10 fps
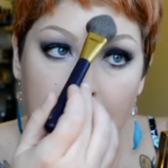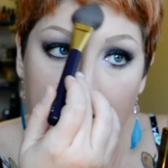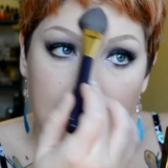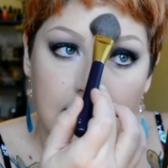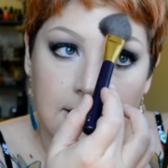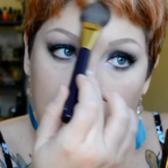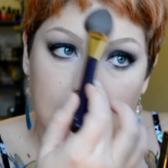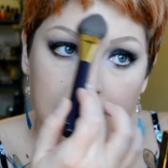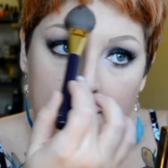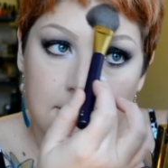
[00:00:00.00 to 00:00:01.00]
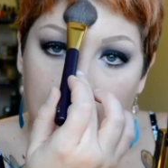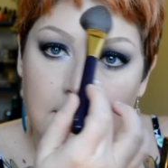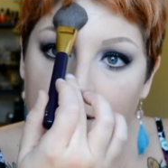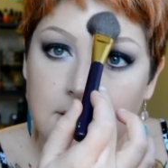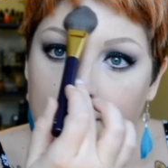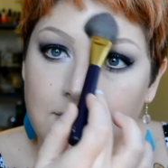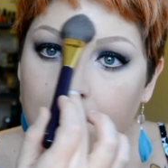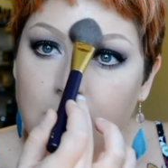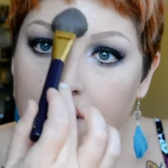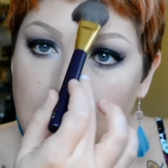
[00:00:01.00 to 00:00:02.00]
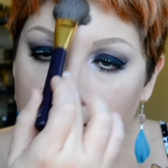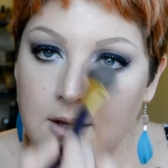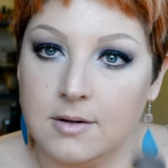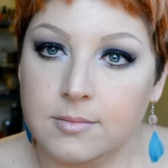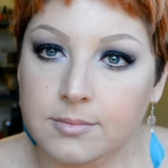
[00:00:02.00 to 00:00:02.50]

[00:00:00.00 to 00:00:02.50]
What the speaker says: and a little on the forehead.